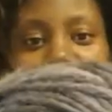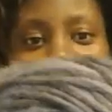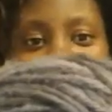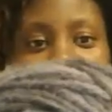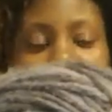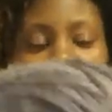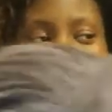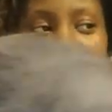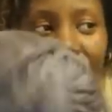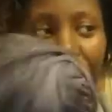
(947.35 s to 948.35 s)
It's not going to
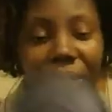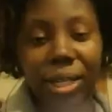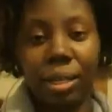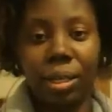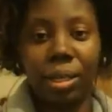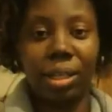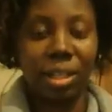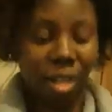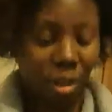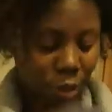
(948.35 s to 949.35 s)
be for me,
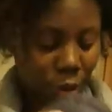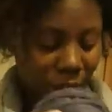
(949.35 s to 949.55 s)
although